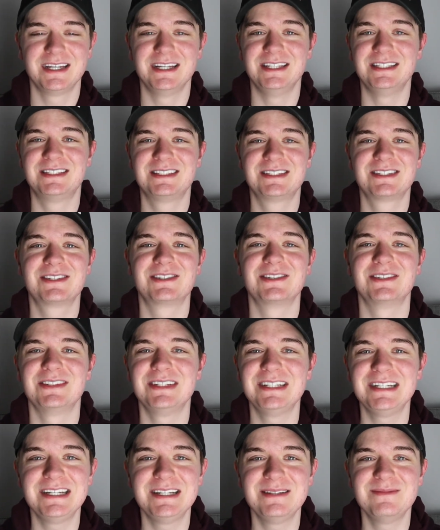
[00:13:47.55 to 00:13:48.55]
His
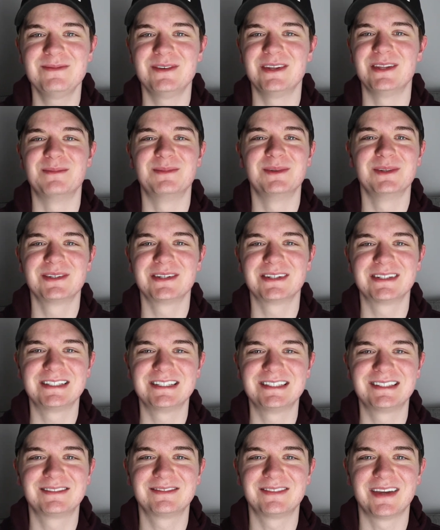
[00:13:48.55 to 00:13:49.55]
scream with the blood on
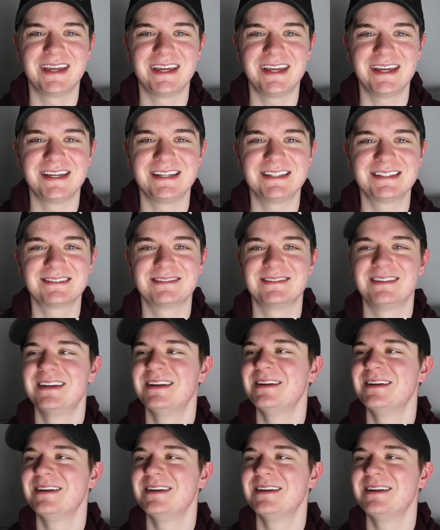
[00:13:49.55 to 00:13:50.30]
his face,